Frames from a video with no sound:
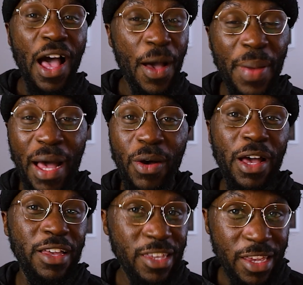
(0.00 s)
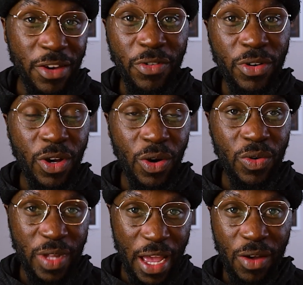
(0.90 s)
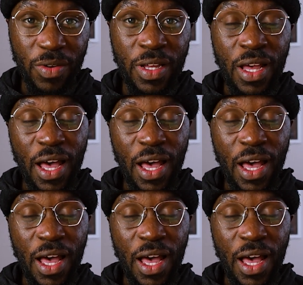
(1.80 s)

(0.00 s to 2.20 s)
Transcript: about a year ago now.